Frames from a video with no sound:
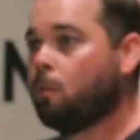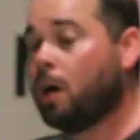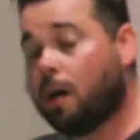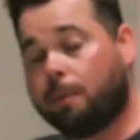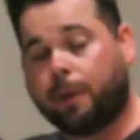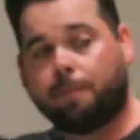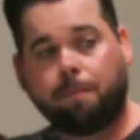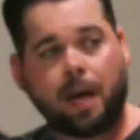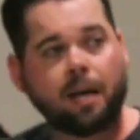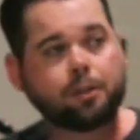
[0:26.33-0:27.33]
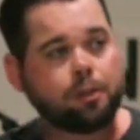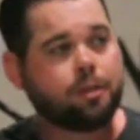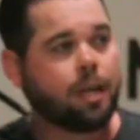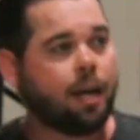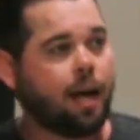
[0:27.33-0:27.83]
Well, but Pastor
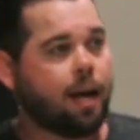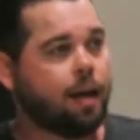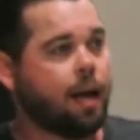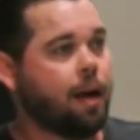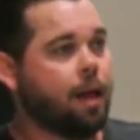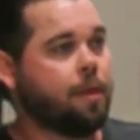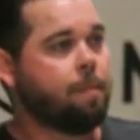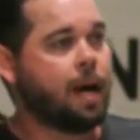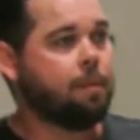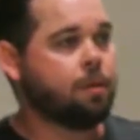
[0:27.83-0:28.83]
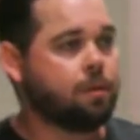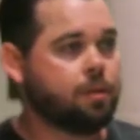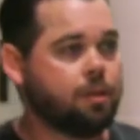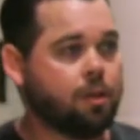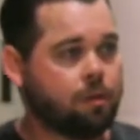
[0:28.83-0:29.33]
Jay, the
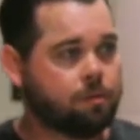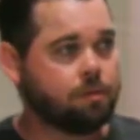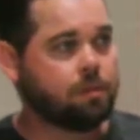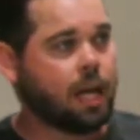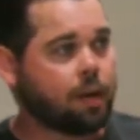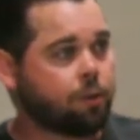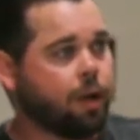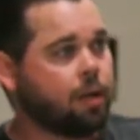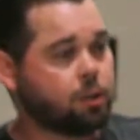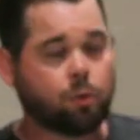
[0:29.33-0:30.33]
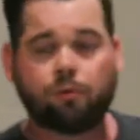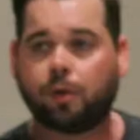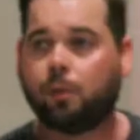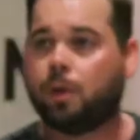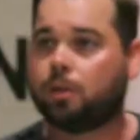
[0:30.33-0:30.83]
Bible, you know, God created us with
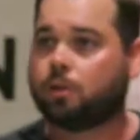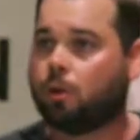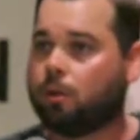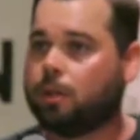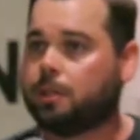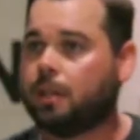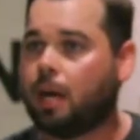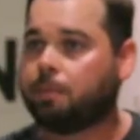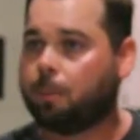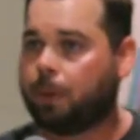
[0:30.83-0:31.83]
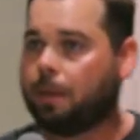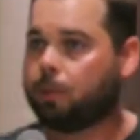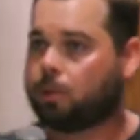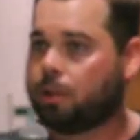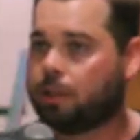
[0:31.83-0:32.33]
so
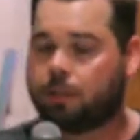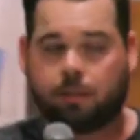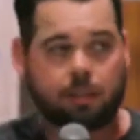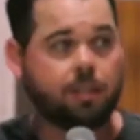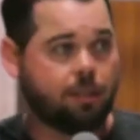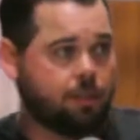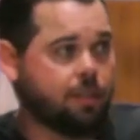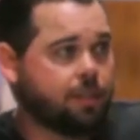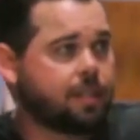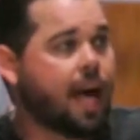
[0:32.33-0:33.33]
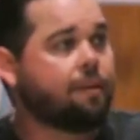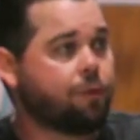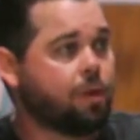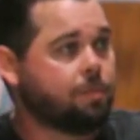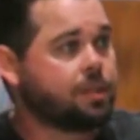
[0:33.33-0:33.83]
it's to decide
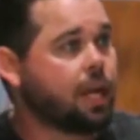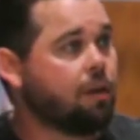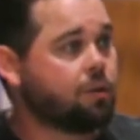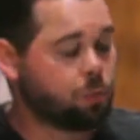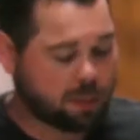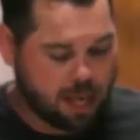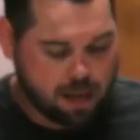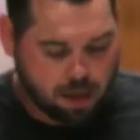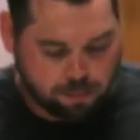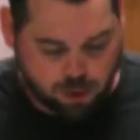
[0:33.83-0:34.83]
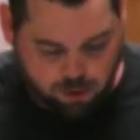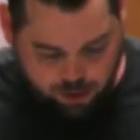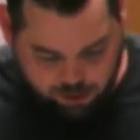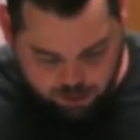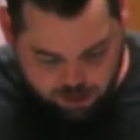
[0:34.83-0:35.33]
for themselves what they end up doing.